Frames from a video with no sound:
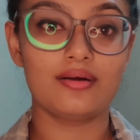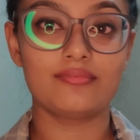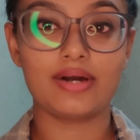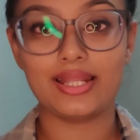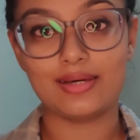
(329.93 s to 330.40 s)

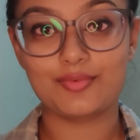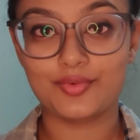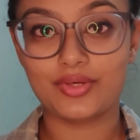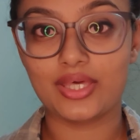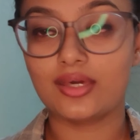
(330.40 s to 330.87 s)
while I'm
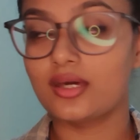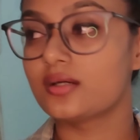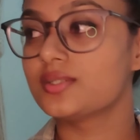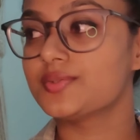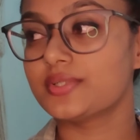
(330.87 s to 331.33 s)
cooking.
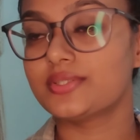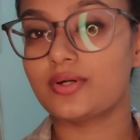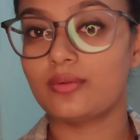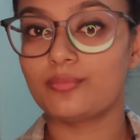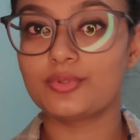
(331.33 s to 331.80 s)
So
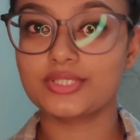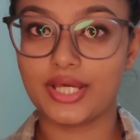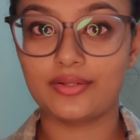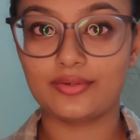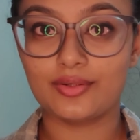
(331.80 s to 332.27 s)
it's almost
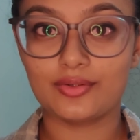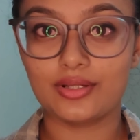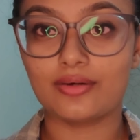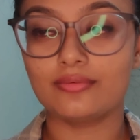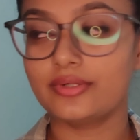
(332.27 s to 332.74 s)
9 o'clock
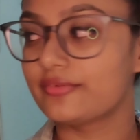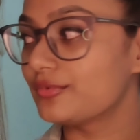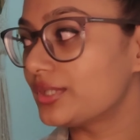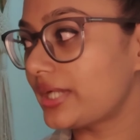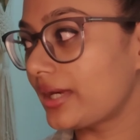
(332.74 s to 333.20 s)
now. It
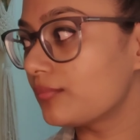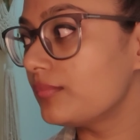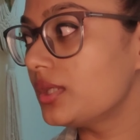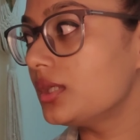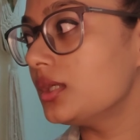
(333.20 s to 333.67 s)
would take
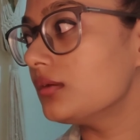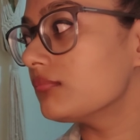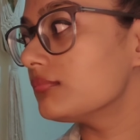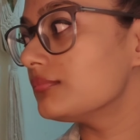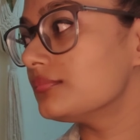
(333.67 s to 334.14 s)
me
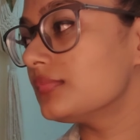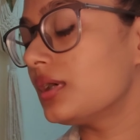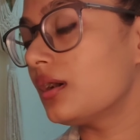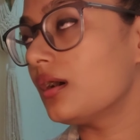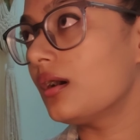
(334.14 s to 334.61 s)

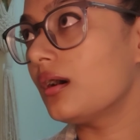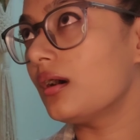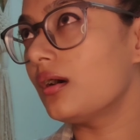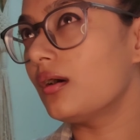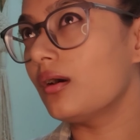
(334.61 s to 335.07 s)

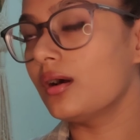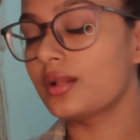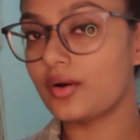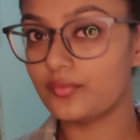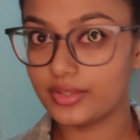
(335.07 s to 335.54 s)

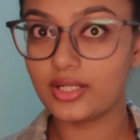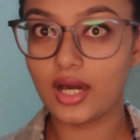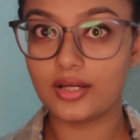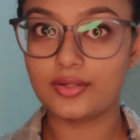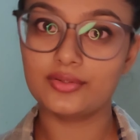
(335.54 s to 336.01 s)
around an
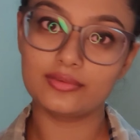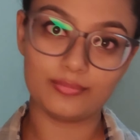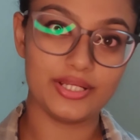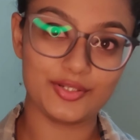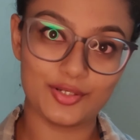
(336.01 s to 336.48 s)
hour to
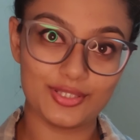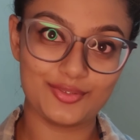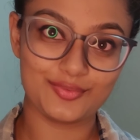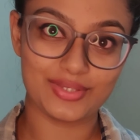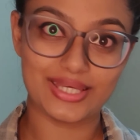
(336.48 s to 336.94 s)
complete all
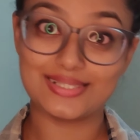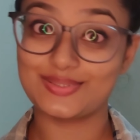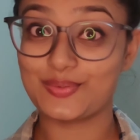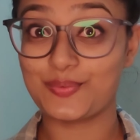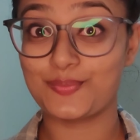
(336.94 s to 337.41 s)
the cooking.
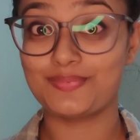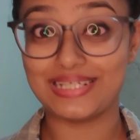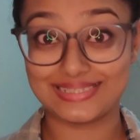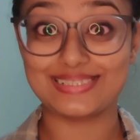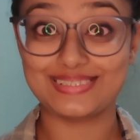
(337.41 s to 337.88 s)
So
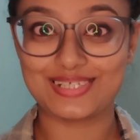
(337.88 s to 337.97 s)
let's get